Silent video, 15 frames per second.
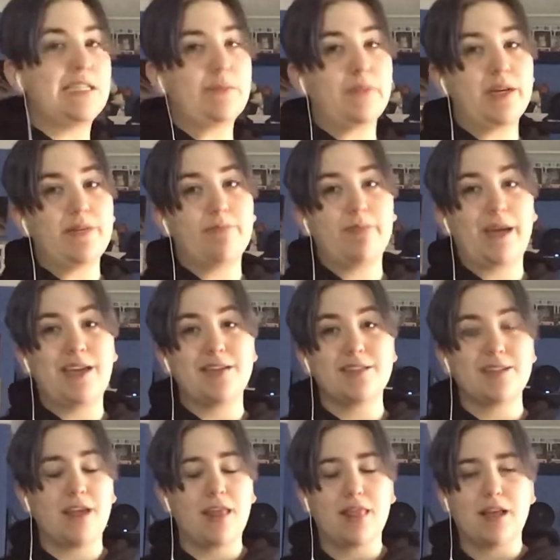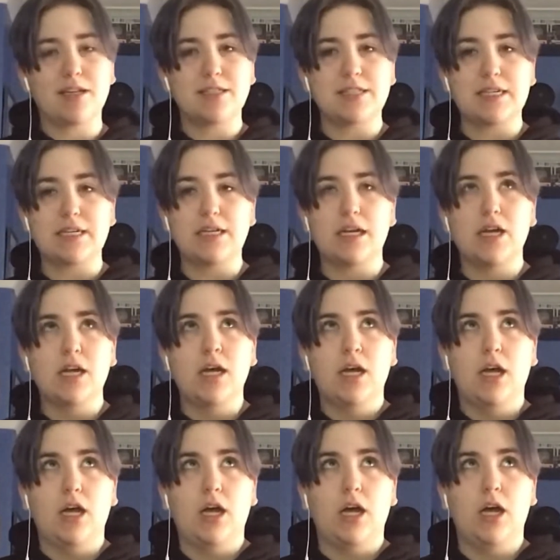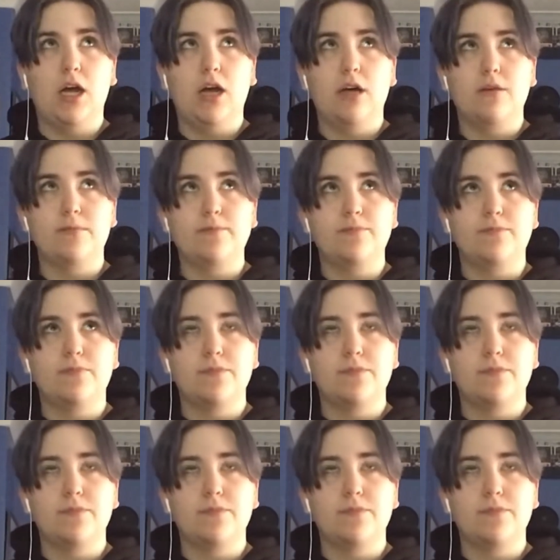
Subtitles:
my bass, and that's it. So